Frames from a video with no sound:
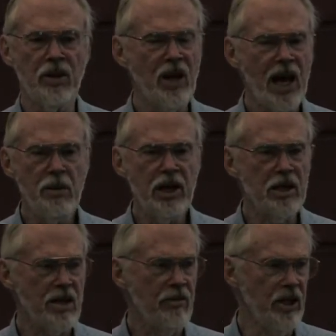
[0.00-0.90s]
Timing is
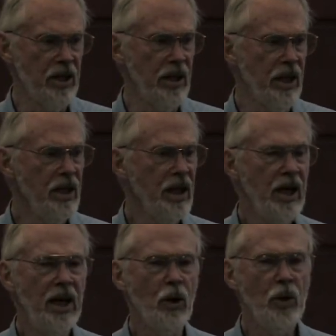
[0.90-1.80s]
everything,
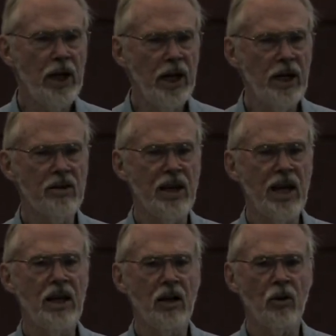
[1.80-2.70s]
and we had
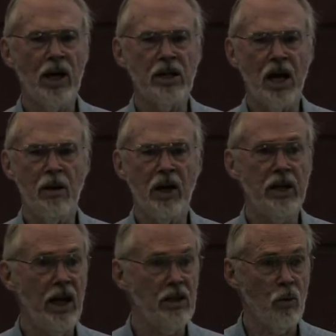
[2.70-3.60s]
exactly the right timing, and
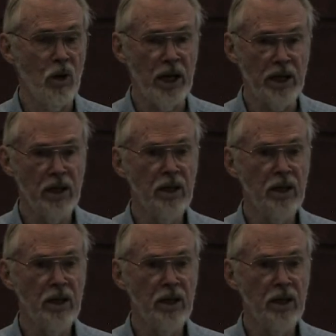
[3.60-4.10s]
that's why